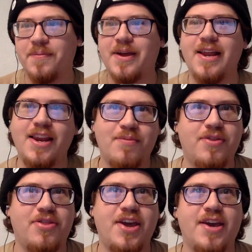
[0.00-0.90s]
Can
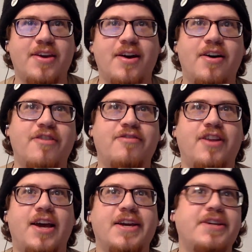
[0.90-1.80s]
anyone think of
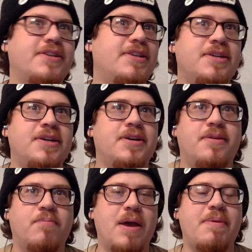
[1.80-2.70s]
like
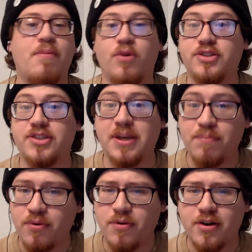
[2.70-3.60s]
maybe a more
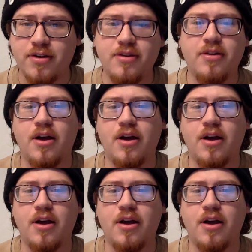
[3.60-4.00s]
simple word